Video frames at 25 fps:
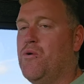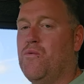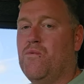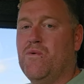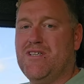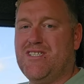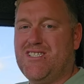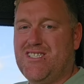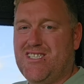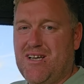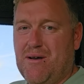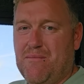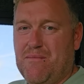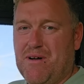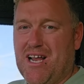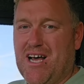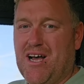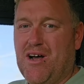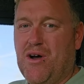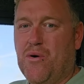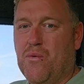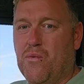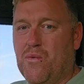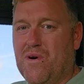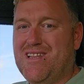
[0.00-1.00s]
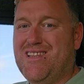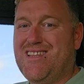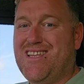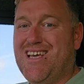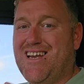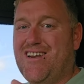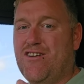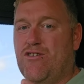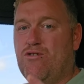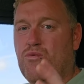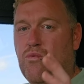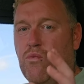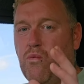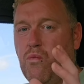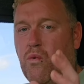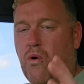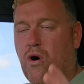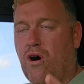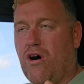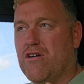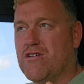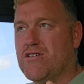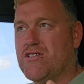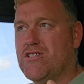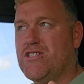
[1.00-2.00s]
were similar. We didn't
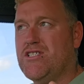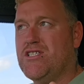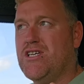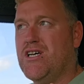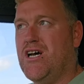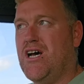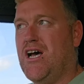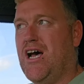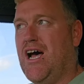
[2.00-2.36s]
want